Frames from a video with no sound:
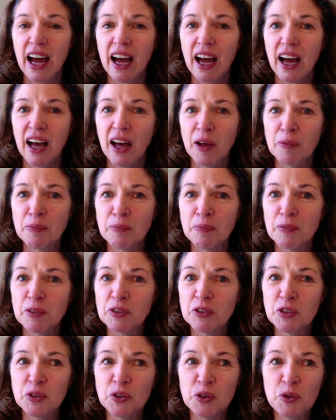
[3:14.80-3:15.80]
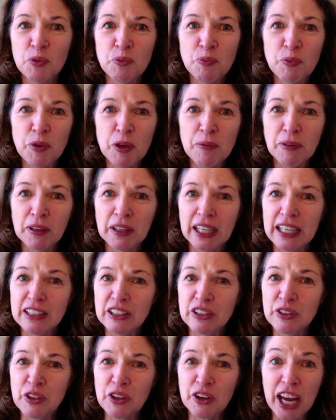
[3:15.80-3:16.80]
to people
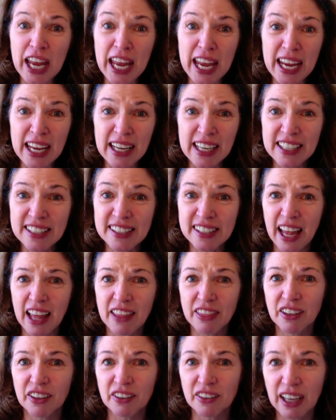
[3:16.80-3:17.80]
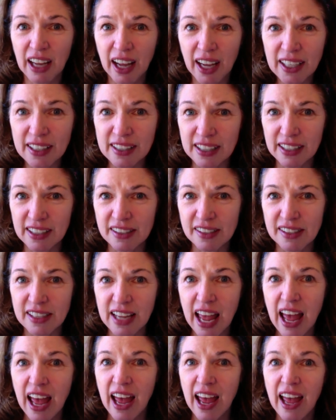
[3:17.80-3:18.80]
into their 80s and their 90s,
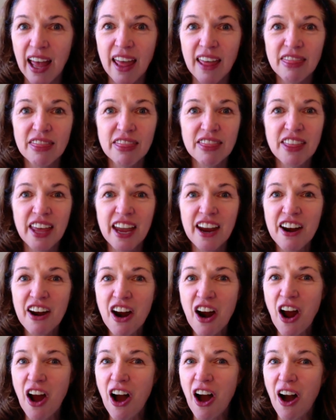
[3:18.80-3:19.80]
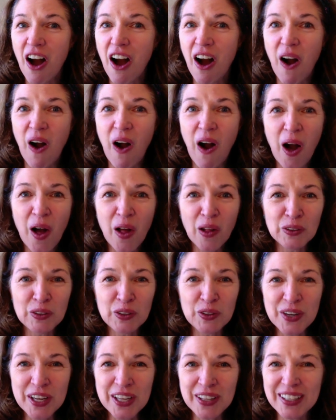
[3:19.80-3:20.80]
and they're all
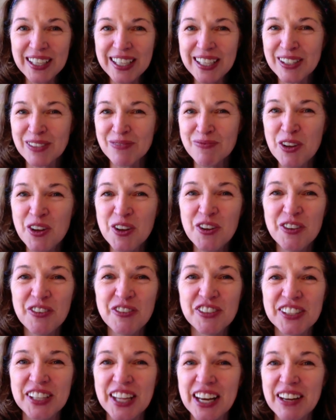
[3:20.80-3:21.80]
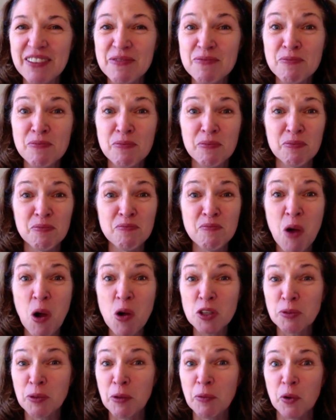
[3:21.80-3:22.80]
doing these moves that
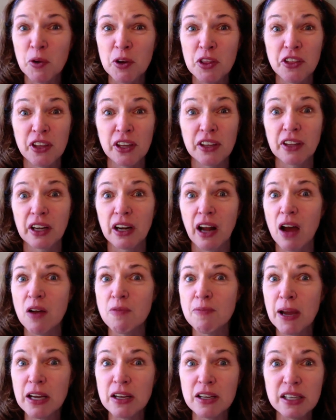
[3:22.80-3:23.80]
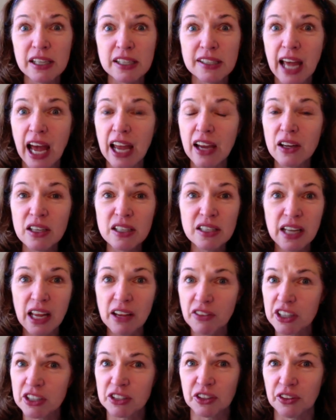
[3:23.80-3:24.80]
most people would think that, oh my goodness, I could
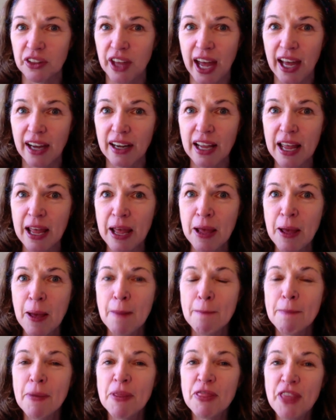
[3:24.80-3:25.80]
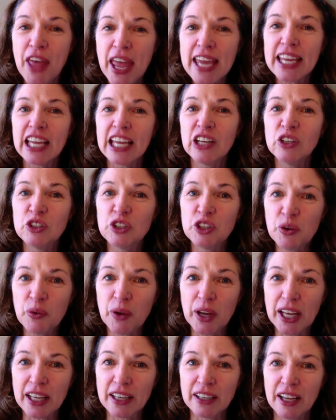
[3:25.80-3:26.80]
never do that. But they can do
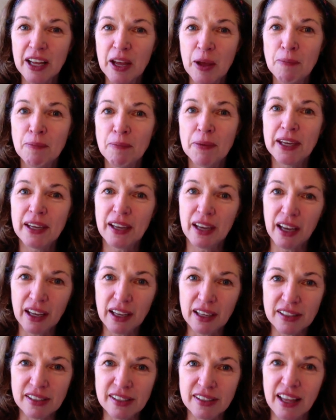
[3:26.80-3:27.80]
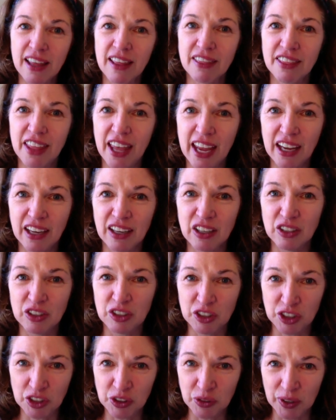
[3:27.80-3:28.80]
it because they
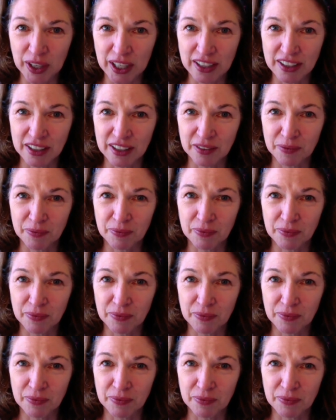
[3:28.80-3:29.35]
do it.